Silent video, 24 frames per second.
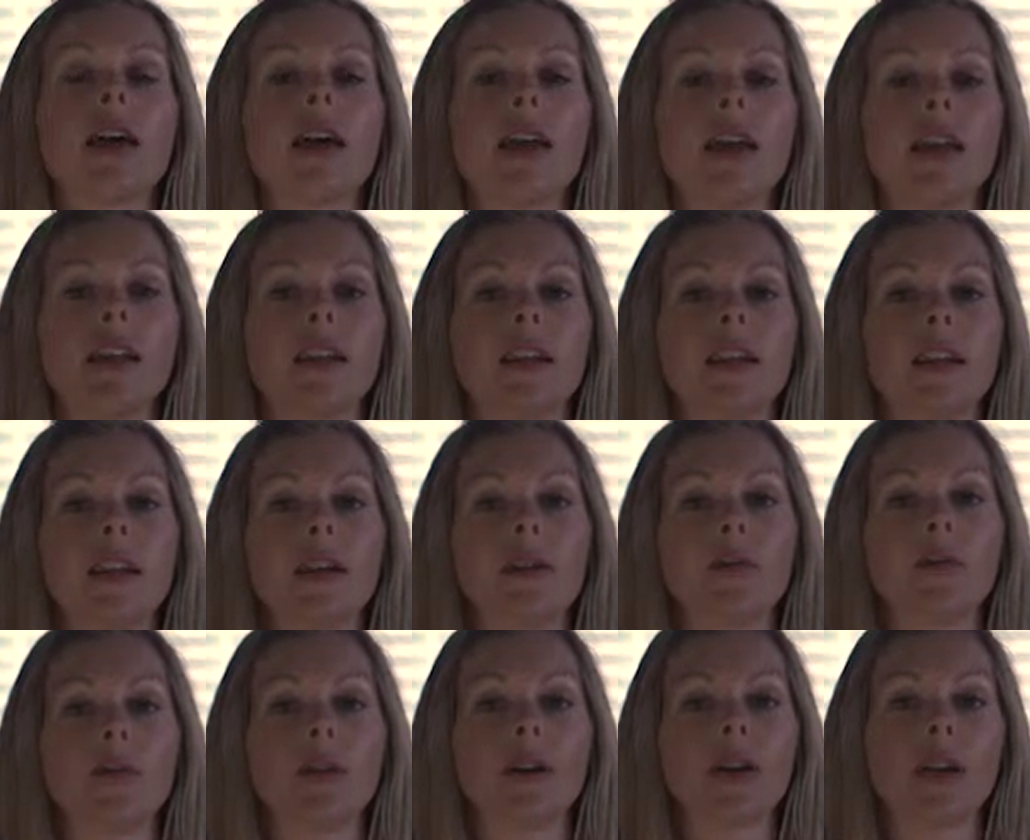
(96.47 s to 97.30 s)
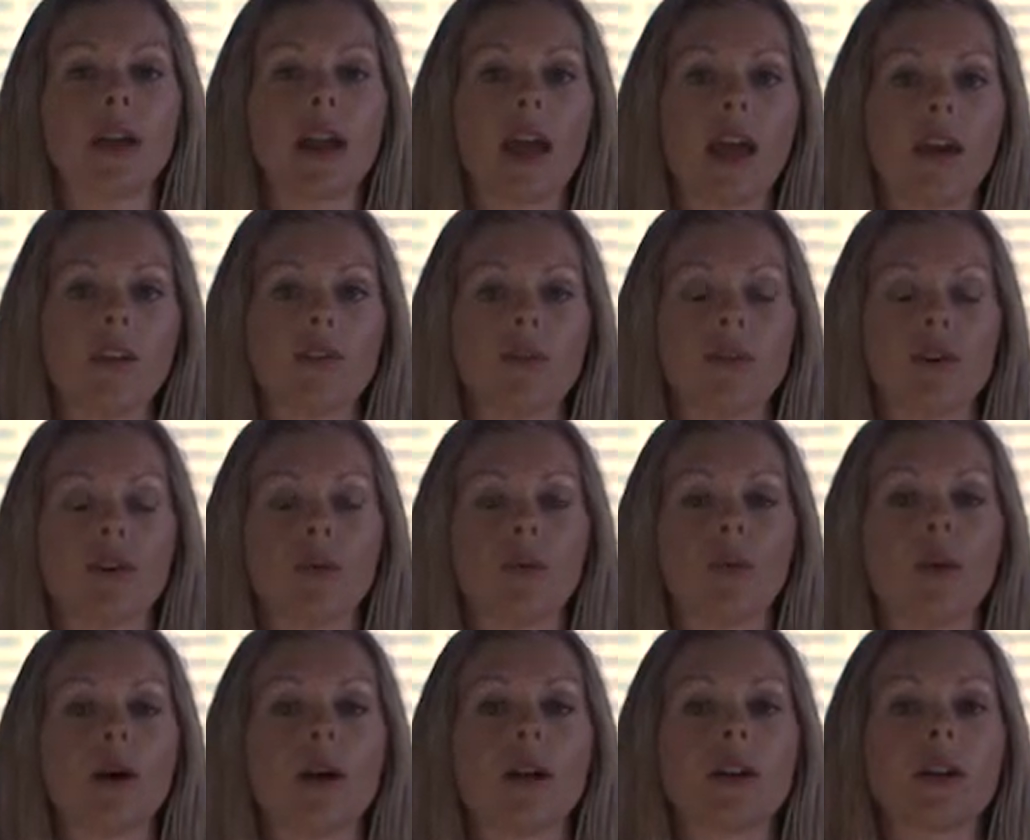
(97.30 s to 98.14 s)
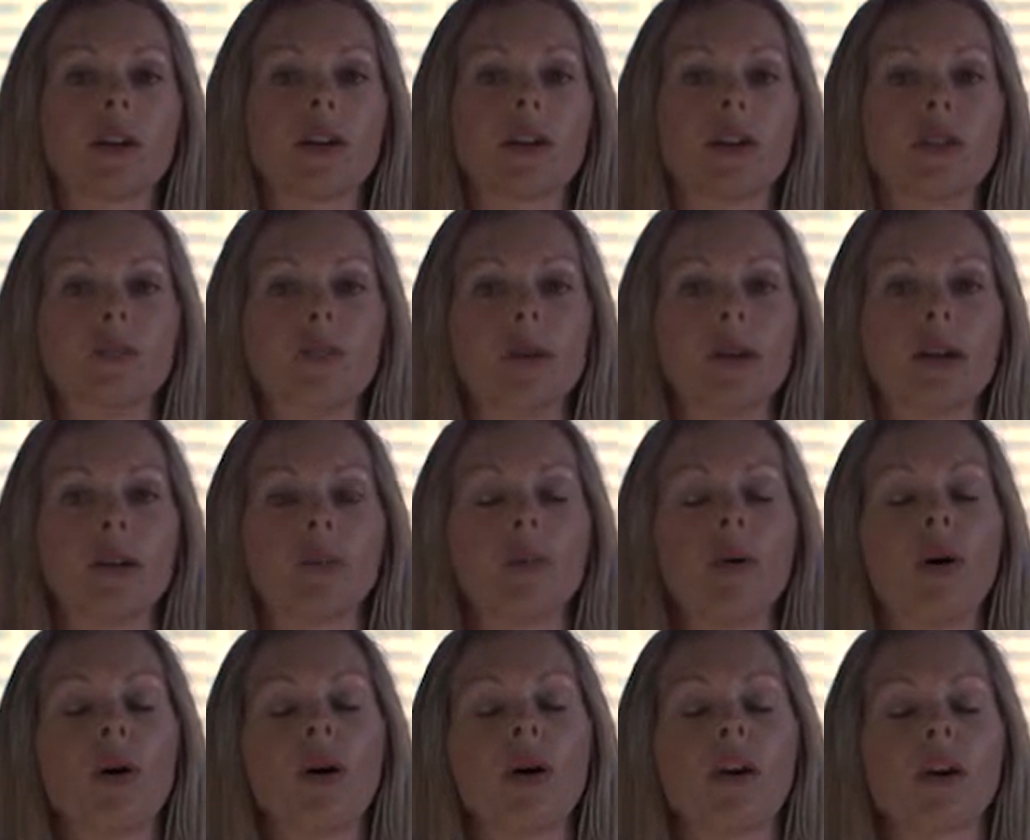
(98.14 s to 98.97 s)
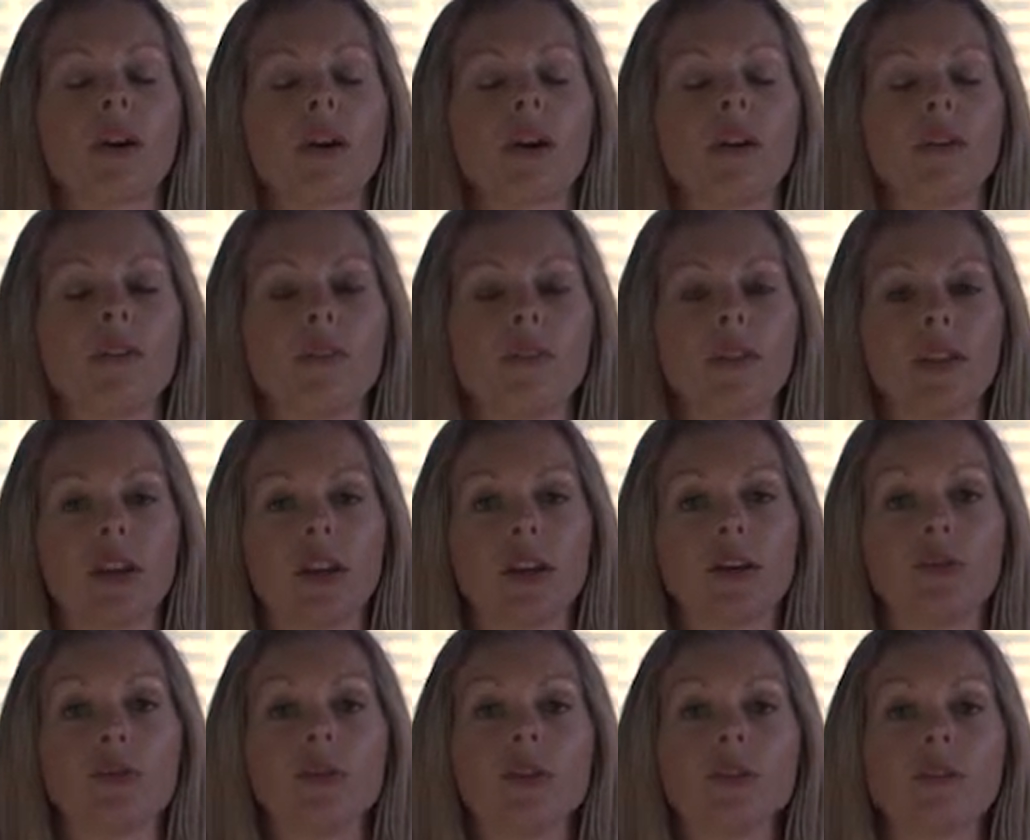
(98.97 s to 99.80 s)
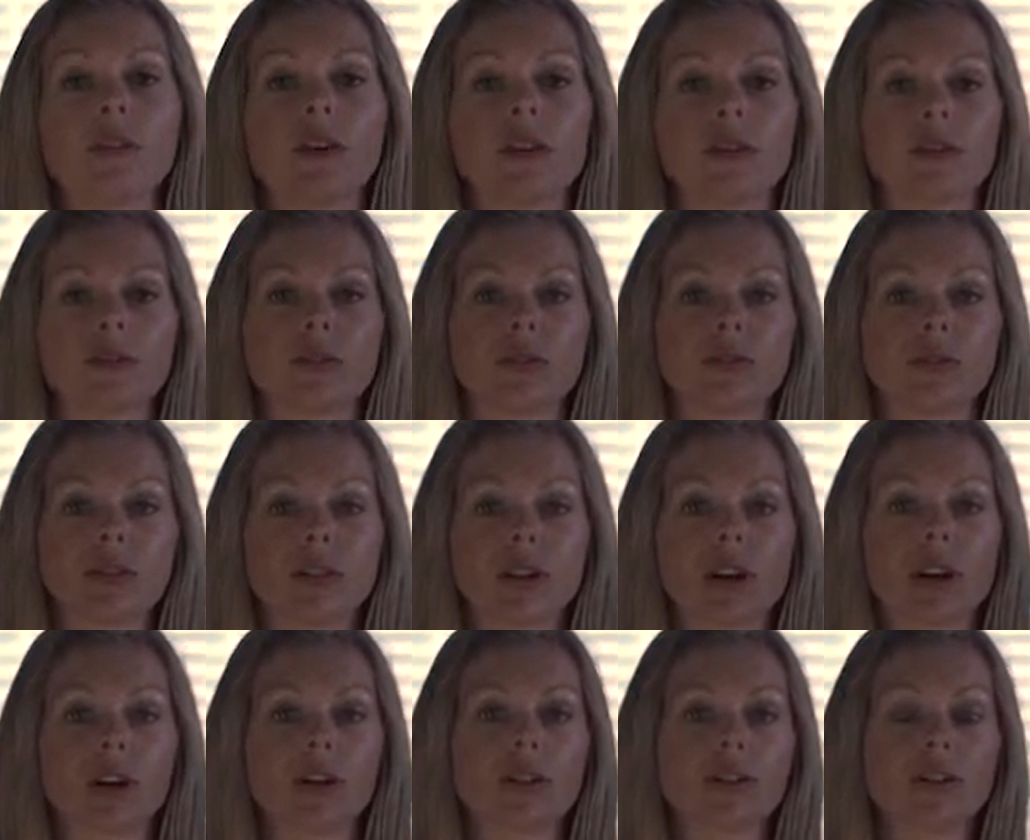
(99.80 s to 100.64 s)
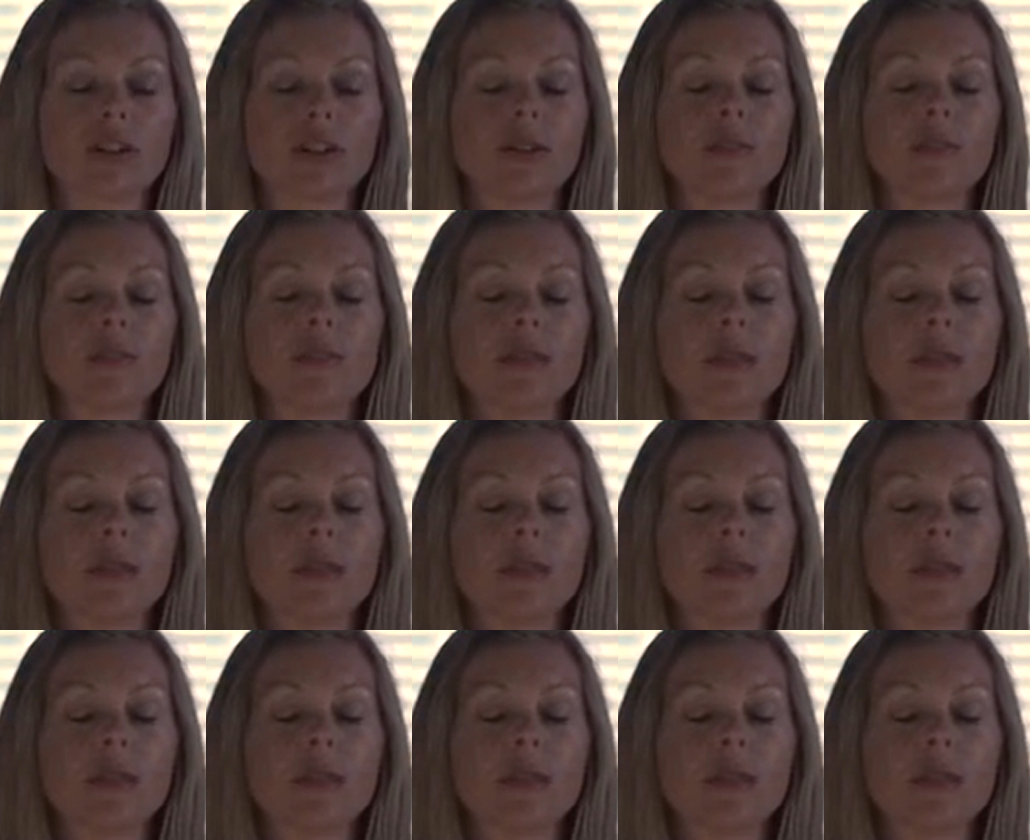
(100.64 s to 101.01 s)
and anyone and everyone could be a part of the universal church.